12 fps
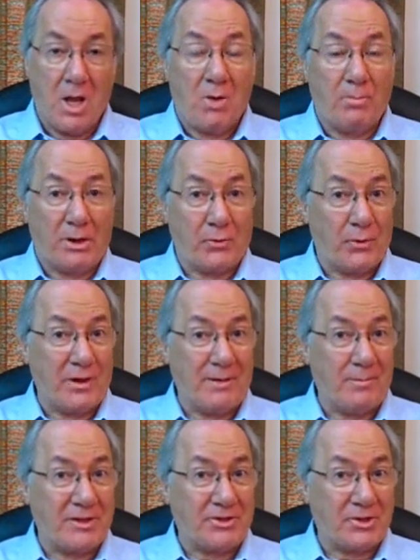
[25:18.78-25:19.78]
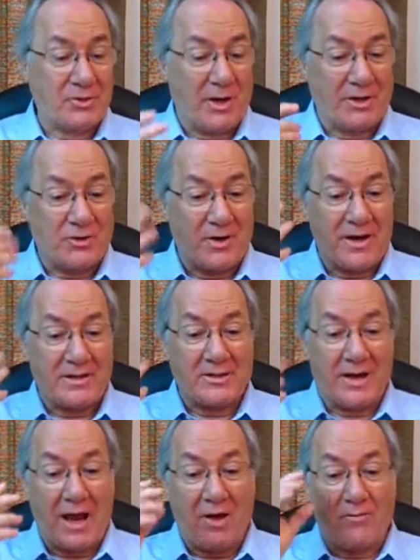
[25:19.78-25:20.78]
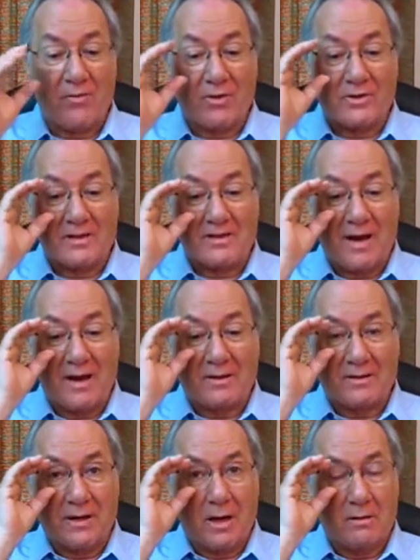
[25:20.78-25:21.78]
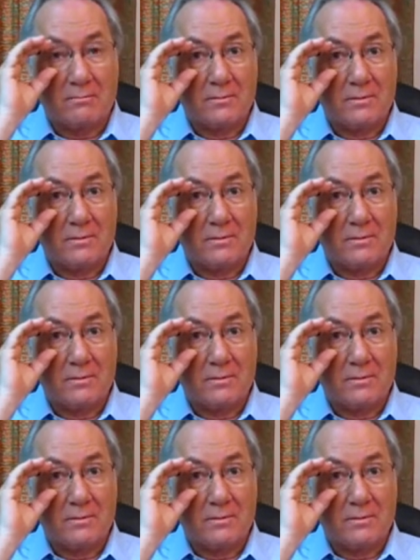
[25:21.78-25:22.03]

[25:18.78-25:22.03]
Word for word: But it really makes you scratch your head and say, how far is this guy going to go?